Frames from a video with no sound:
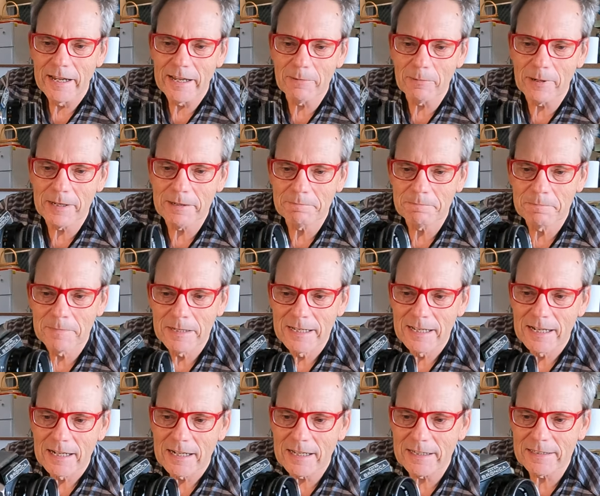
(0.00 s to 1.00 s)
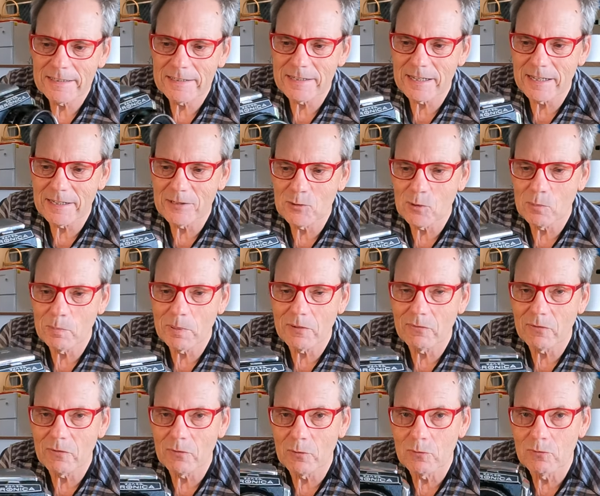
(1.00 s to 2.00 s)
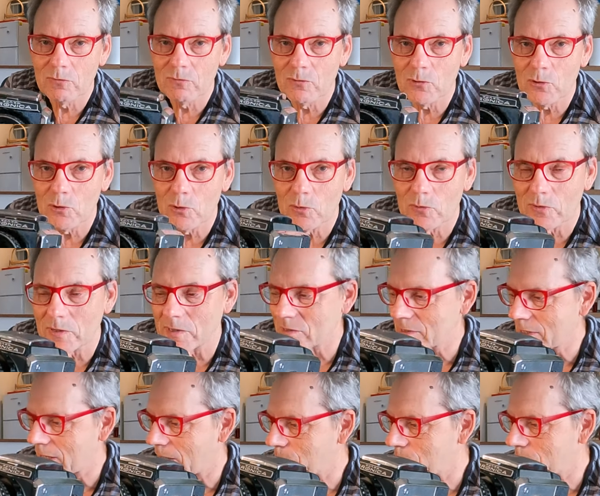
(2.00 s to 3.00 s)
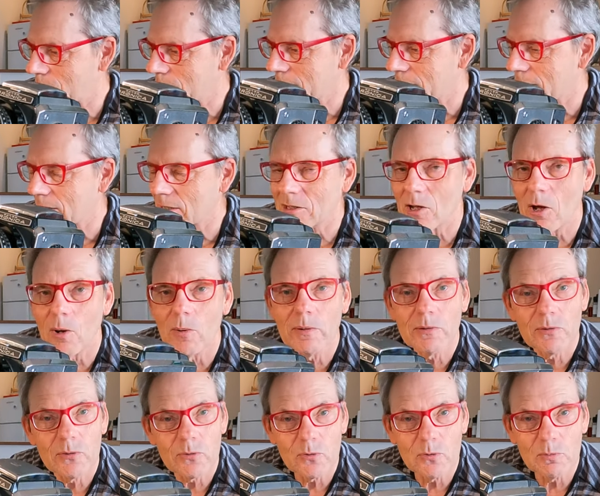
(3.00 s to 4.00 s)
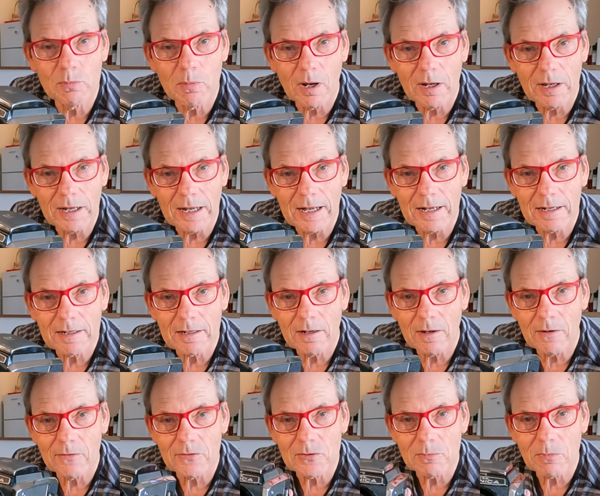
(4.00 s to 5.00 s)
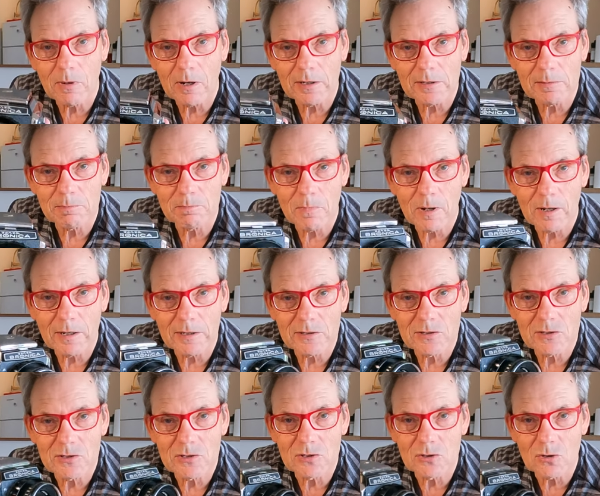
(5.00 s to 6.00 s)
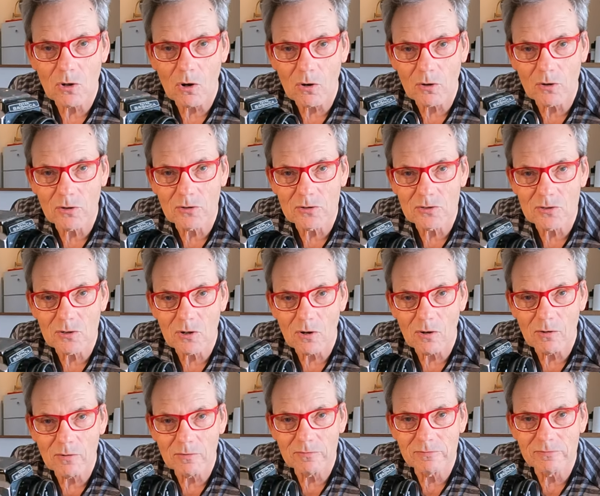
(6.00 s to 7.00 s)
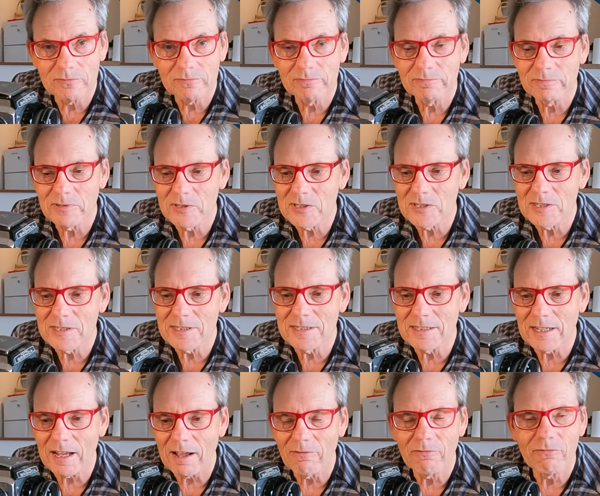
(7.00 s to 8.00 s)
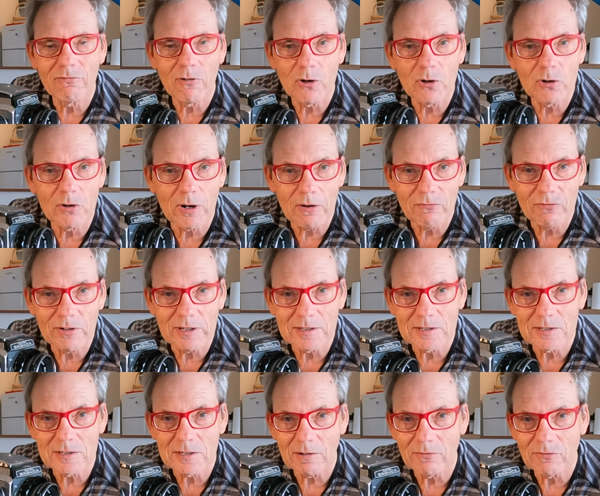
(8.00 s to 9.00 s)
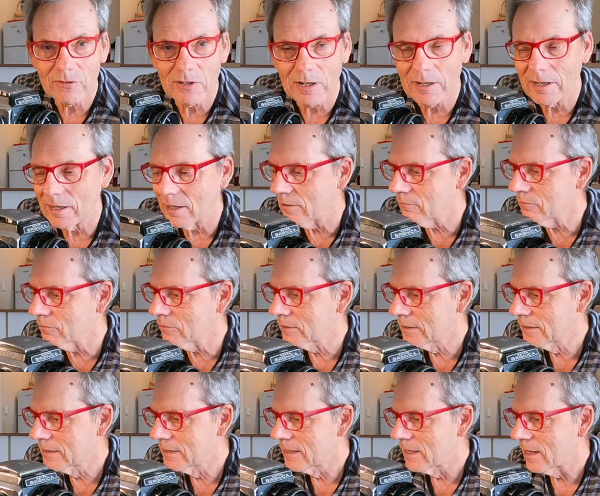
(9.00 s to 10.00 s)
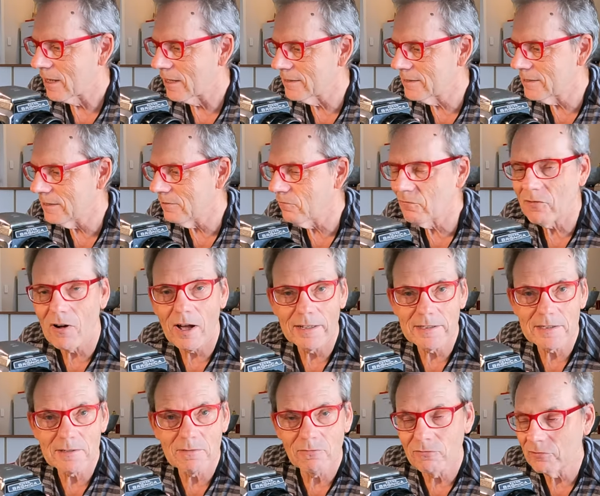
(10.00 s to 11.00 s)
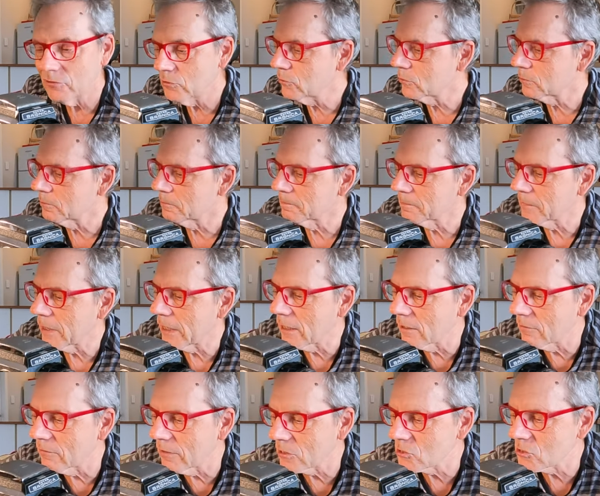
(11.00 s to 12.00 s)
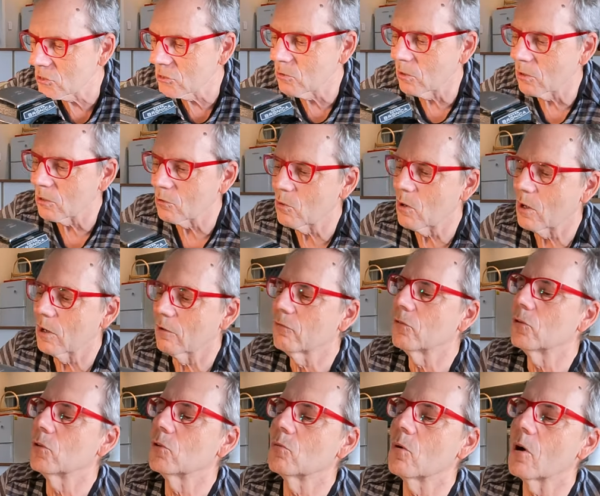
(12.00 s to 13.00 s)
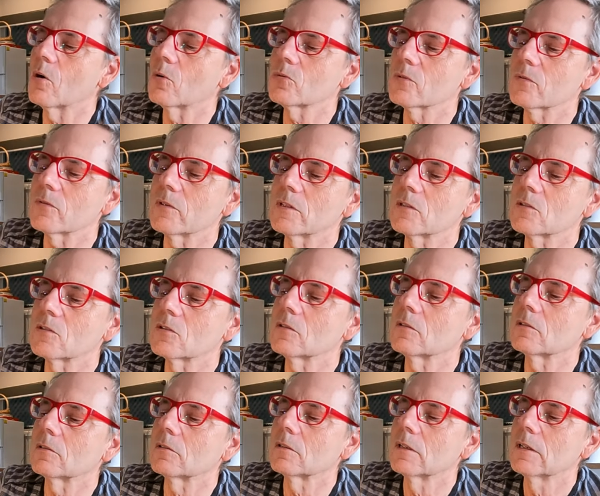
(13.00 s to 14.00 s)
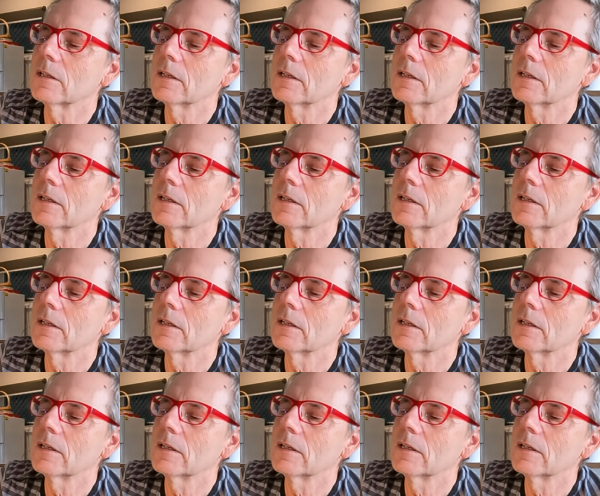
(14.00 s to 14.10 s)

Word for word: Anyway, let's uh, do a bit of a review of this camera. Now, going through my archives and my, my stocks of stuff, photographic stuff that I have, I did find some film, and I've actually got quite a few rolls of this too.